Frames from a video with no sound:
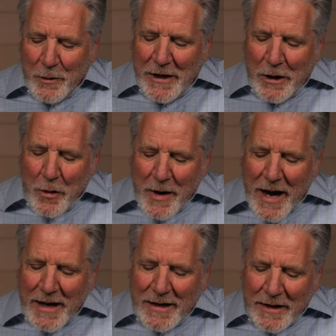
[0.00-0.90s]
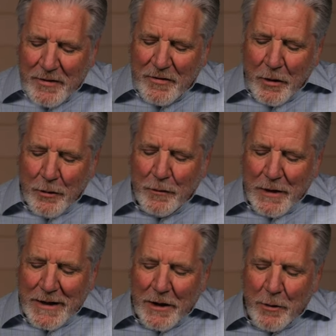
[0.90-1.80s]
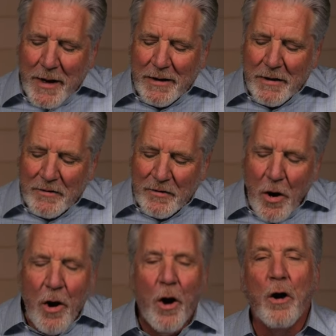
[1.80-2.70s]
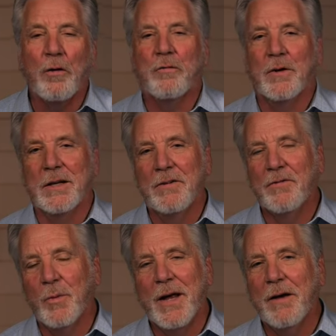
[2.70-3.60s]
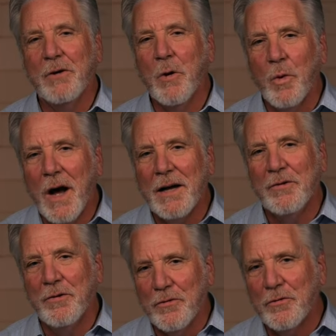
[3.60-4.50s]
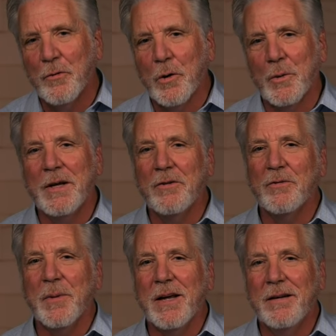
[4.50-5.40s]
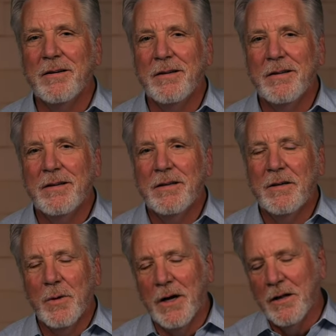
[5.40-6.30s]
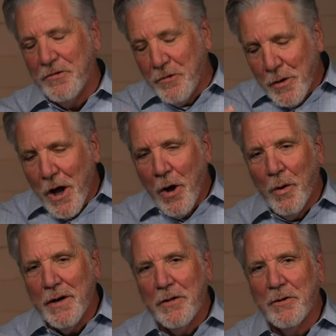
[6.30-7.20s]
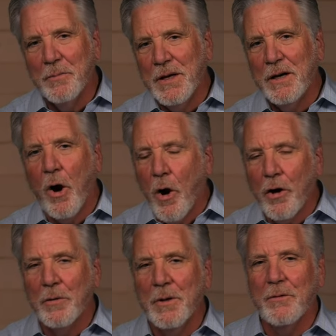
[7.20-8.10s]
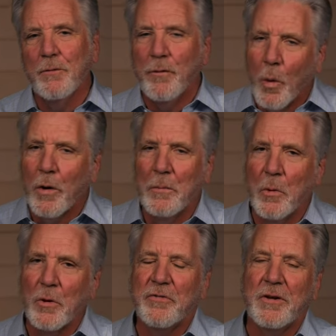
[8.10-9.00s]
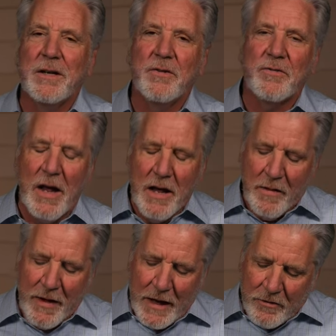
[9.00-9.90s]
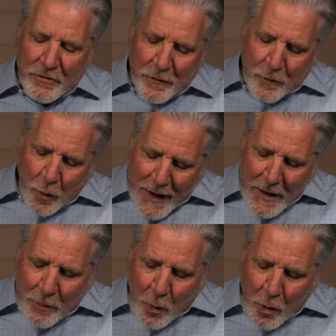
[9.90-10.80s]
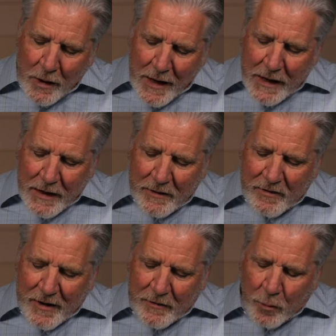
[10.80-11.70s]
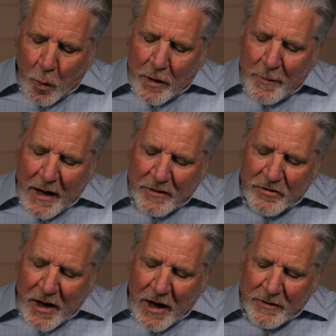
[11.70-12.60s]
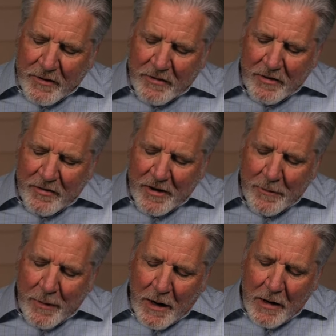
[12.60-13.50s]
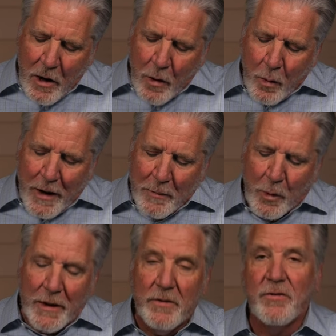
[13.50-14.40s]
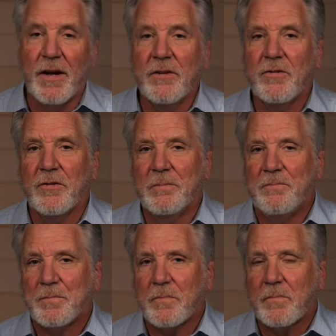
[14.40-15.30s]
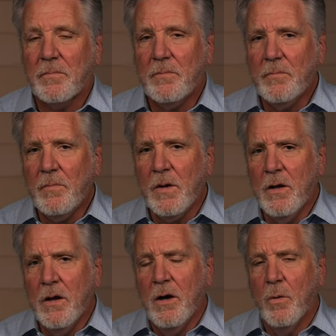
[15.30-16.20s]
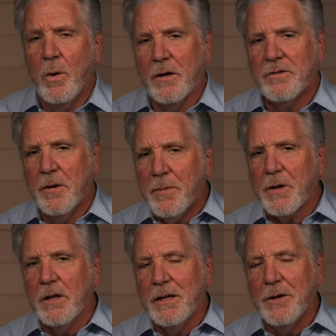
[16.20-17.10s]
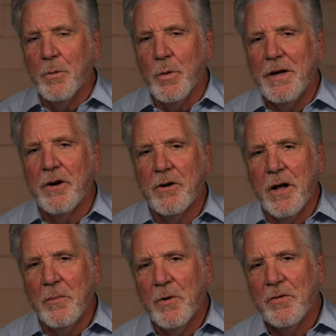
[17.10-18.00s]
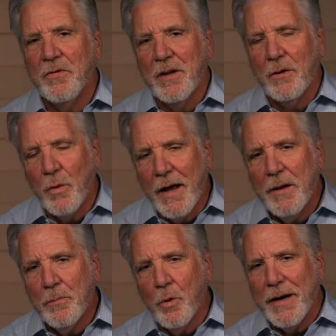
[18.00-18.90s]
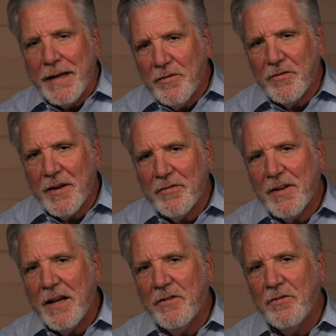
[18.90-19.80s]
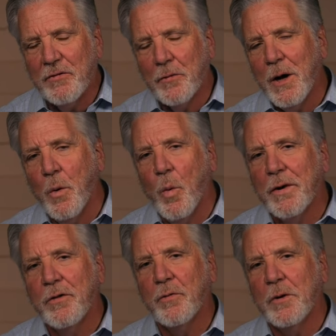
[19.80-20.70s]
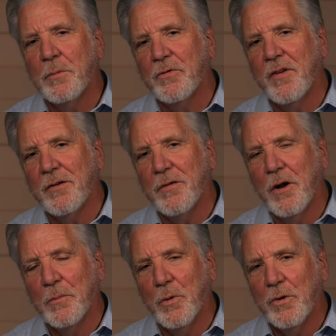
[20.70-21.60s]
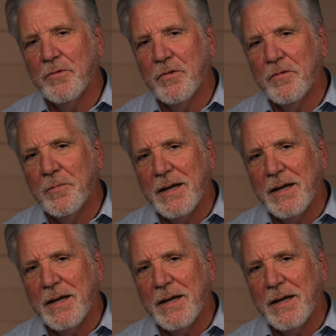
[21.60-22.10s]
He created us skillfully. He created us artfully, so we have no right to destroy what he has made. Well, as you know, another big argument for abortion is the issue of rape or incest. What about a child that's conceived by rape or incest? Well, typically, we hear numbers that rape or incest cases are about 1% to 3% of all abortions.